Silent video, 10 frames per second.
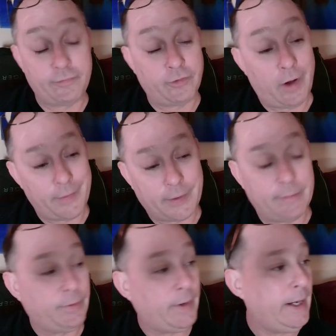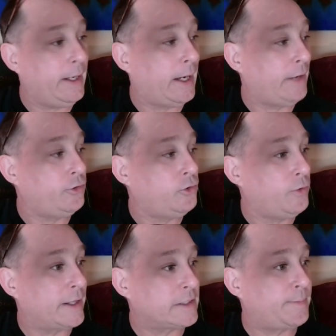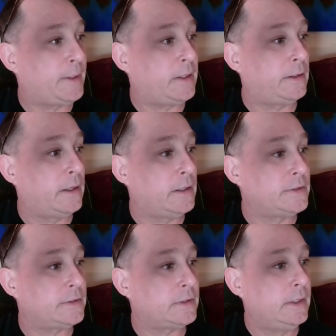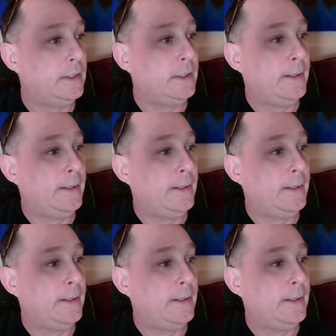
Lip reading: for all the complaining I do, that's because